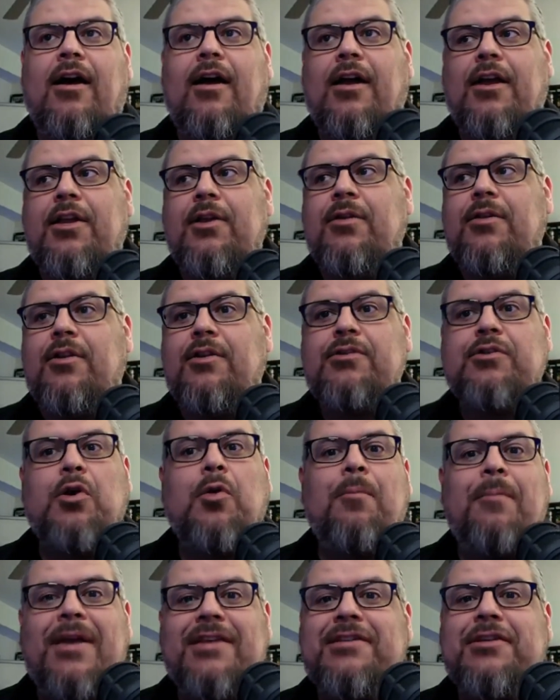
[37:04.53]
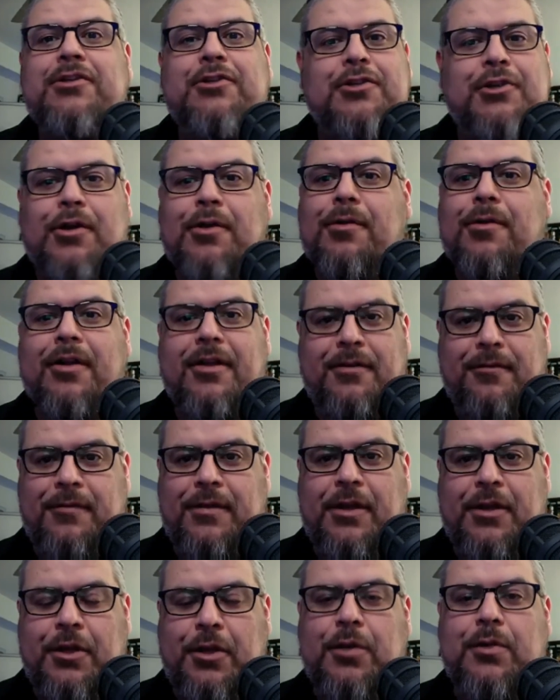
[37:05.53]
There's no messenger in
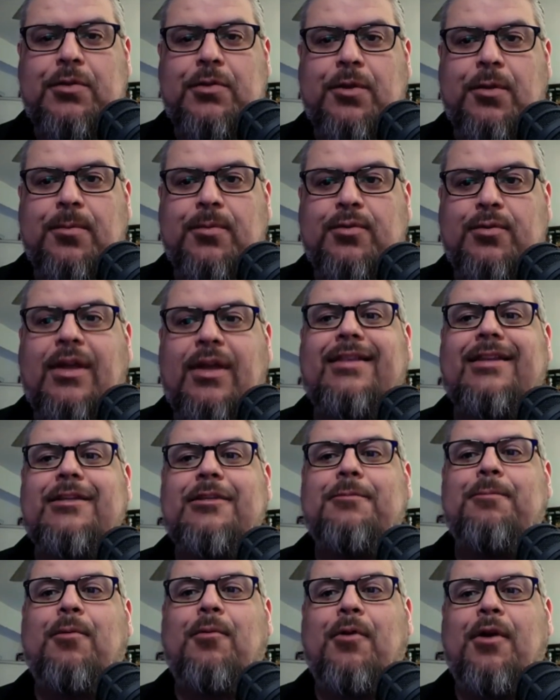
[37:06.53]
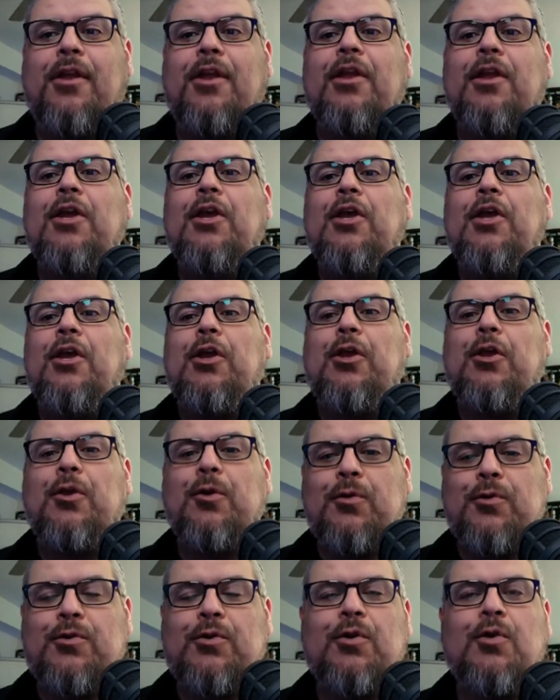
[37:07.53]
YouTube. So at this point,
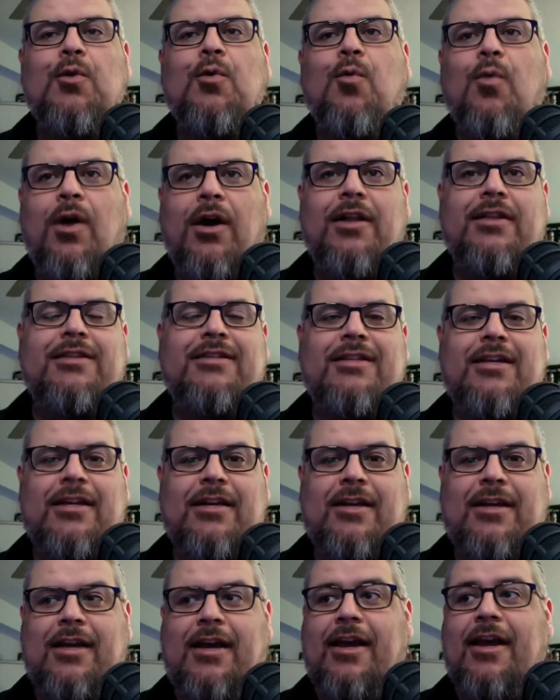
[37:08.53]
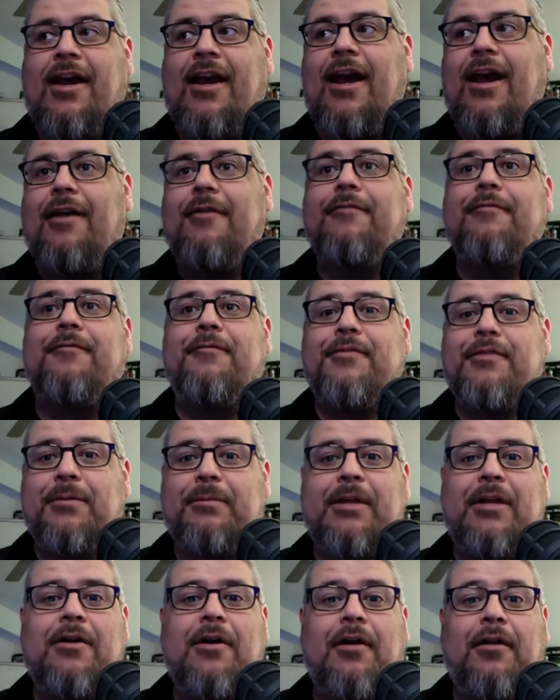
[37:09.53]
you do want to have
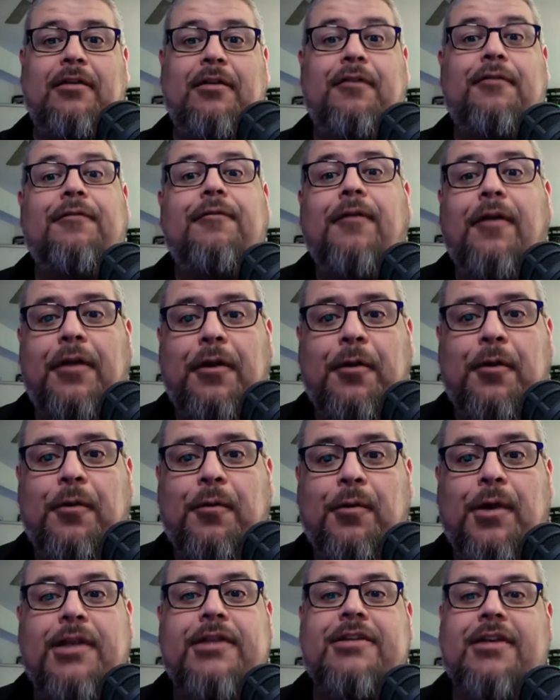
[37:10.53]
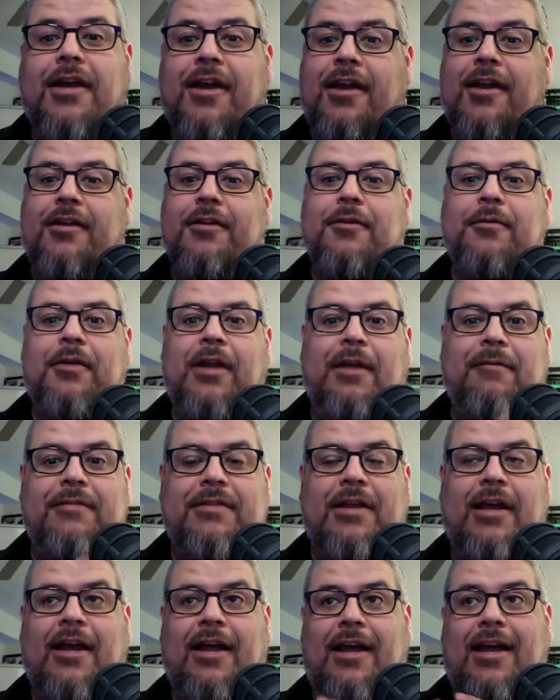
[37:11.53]
something called a funnel, which I don't have.
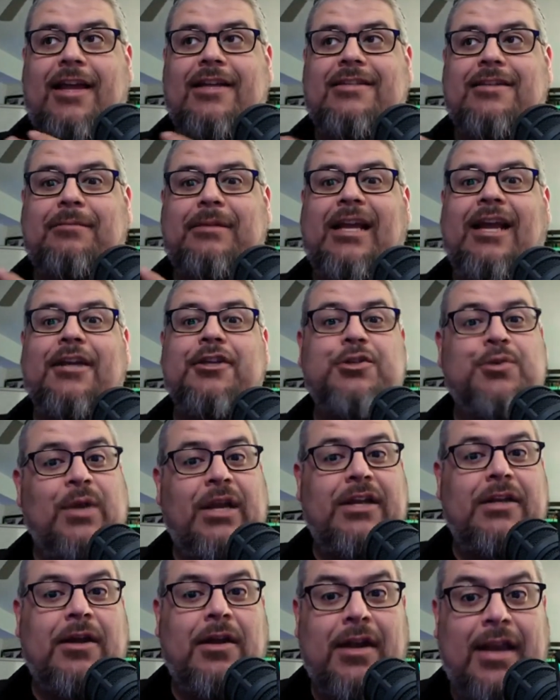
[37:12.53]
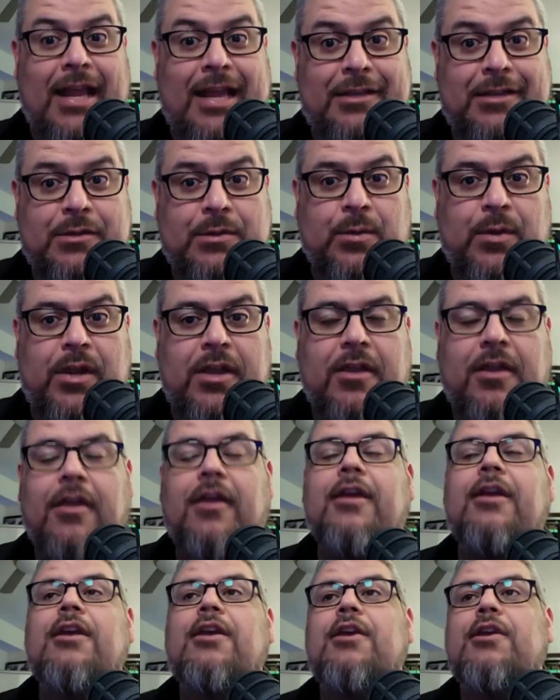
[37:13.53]
Something I trained on last week.
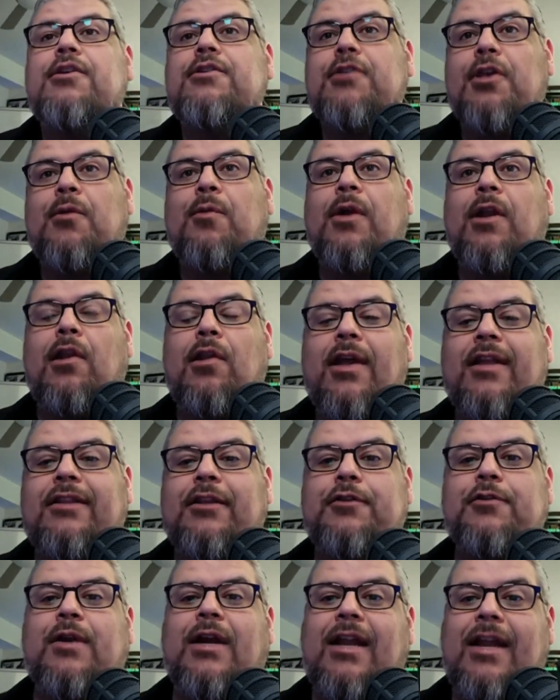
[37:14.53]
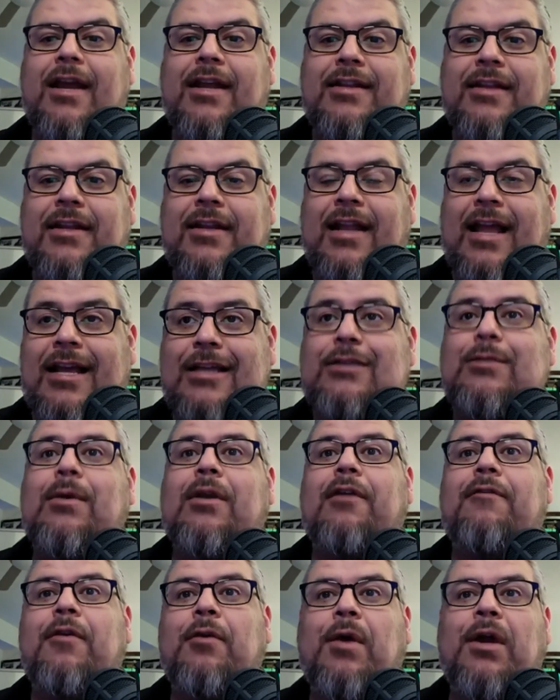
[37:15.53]
So you want to look at the training I did last week
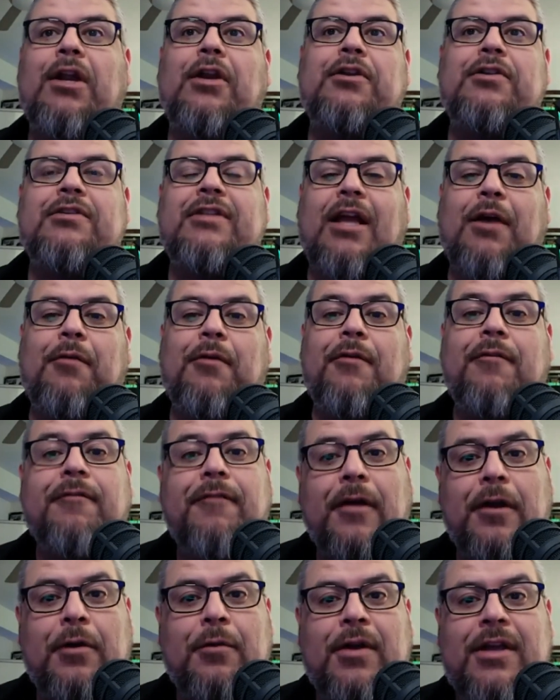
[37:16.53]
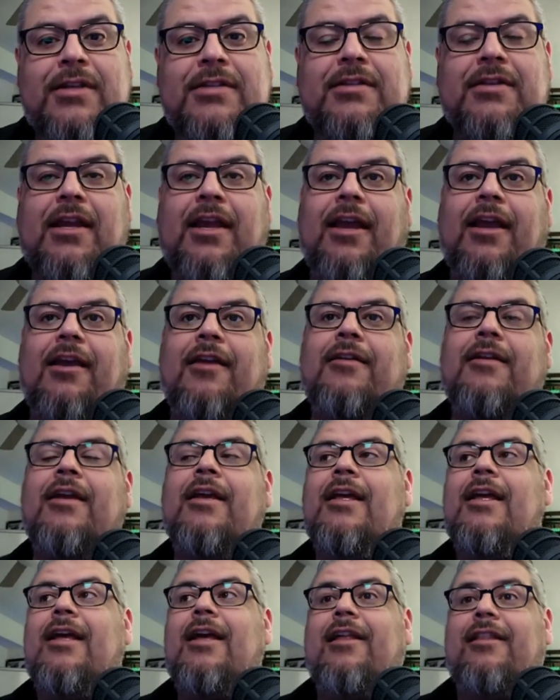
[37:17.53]
if you want to understand what a funnel is, and
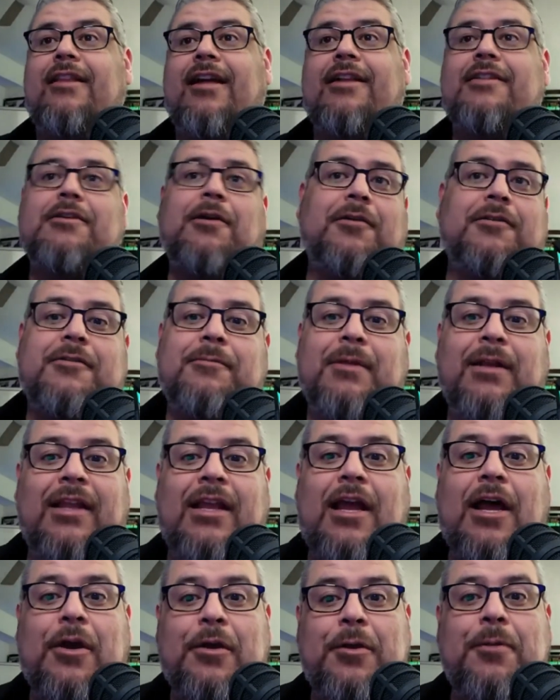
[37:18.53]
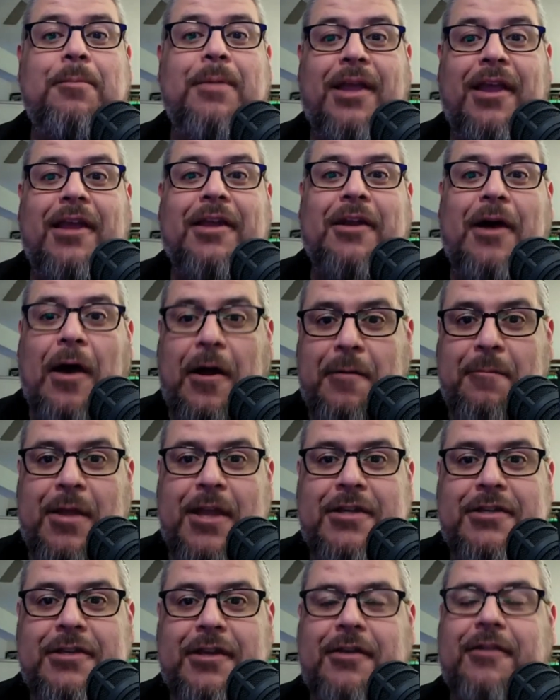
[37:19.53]
that's ultimately how you begin
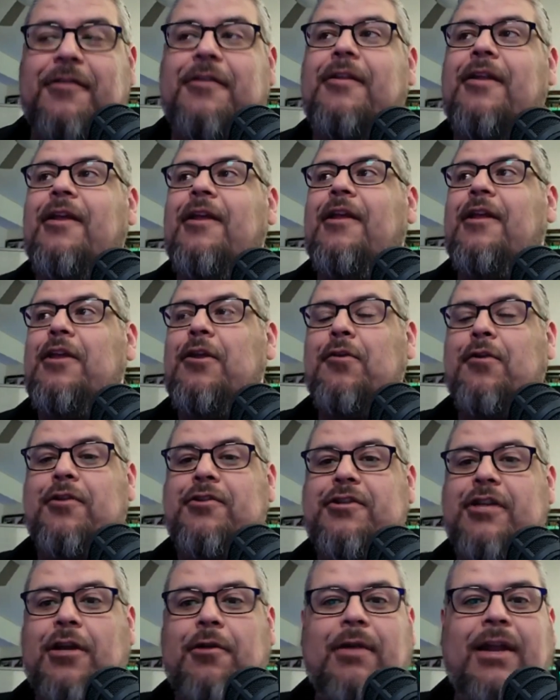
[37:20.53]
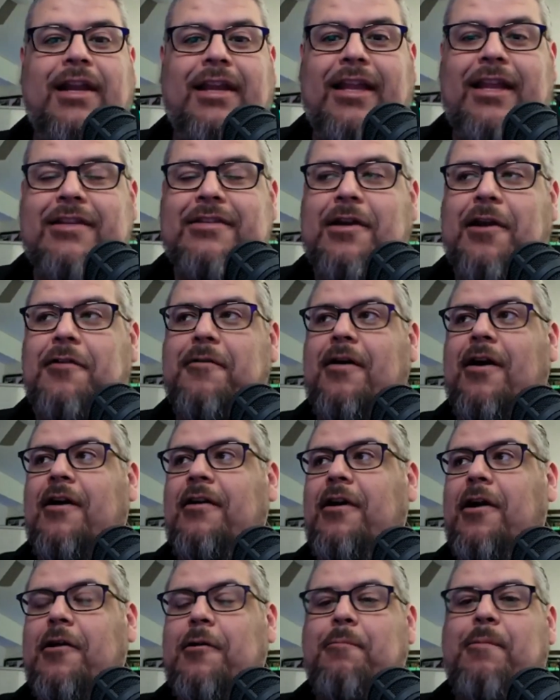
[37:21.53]
automation. You can generate leads on
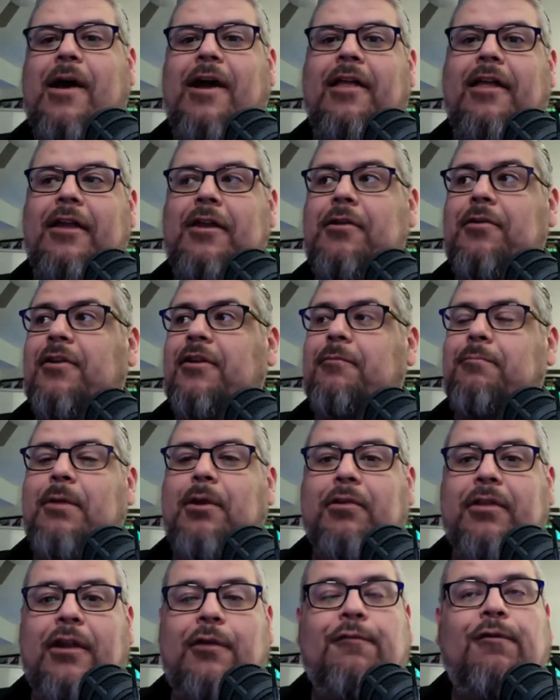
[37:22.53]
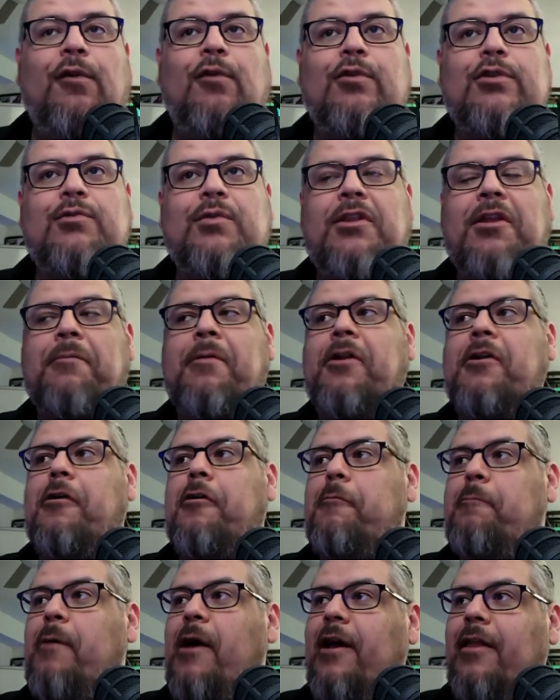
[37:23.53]
autopilot. You can build influence with them on
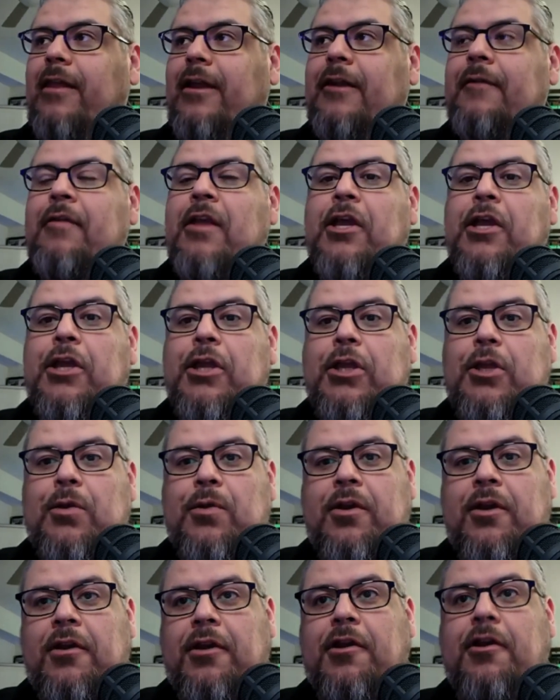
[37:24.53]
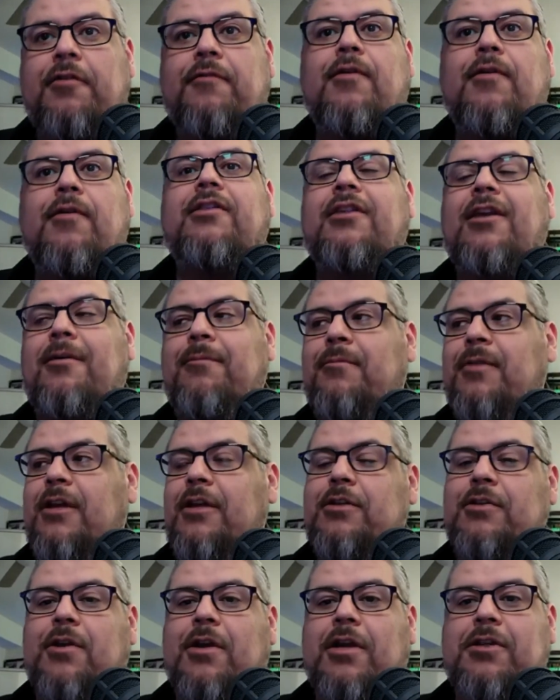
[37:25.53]
autopilot. You can convert them
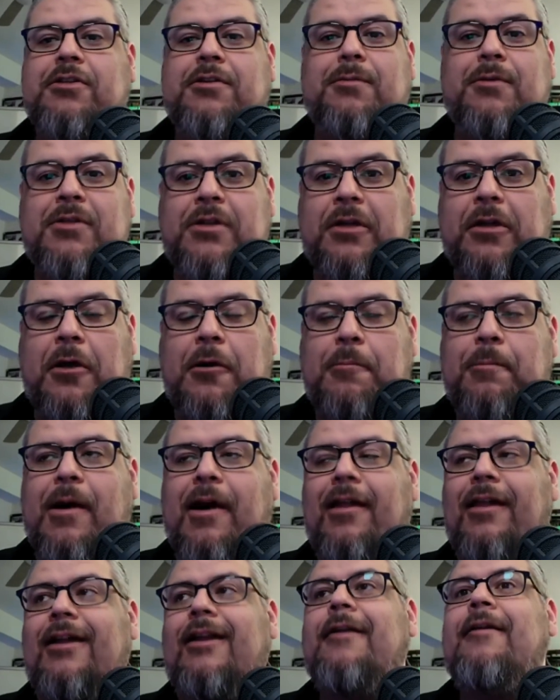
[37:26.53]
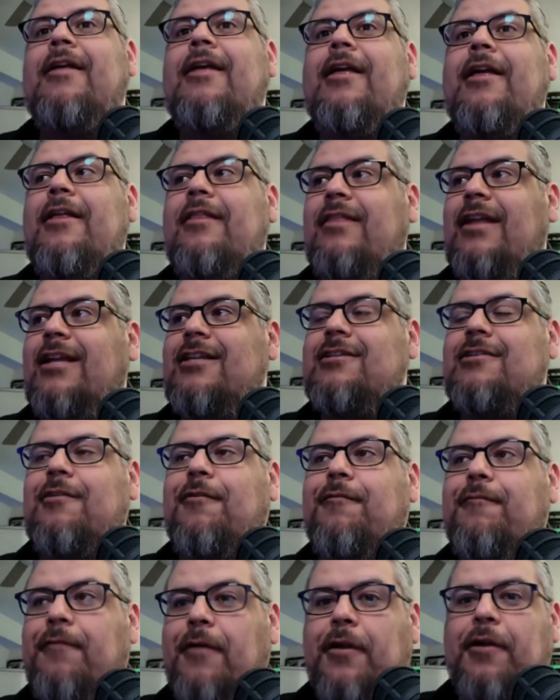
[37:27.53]
into customers on autopilot. That's
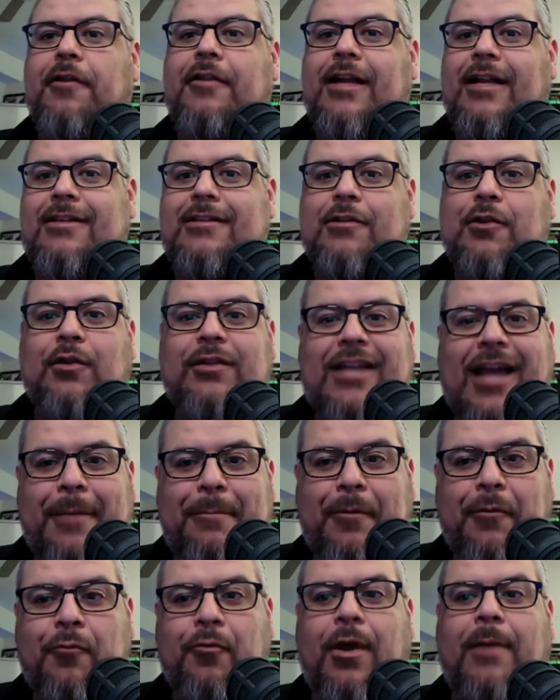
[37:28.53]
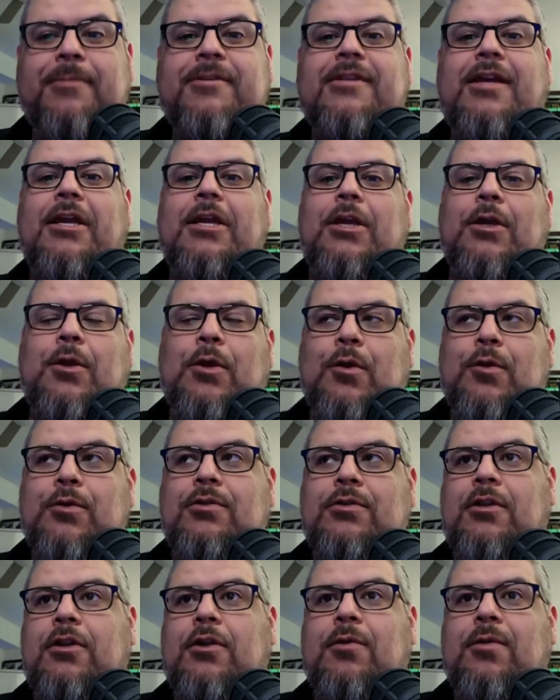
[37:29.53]
the type of website you use
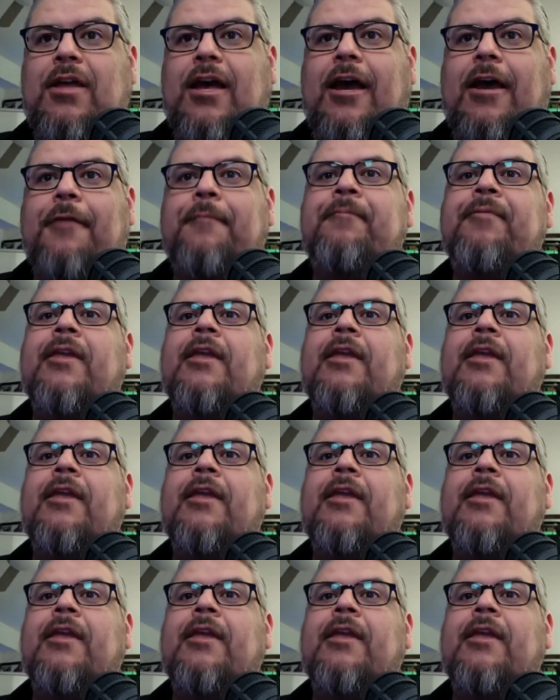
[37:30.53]
to do that.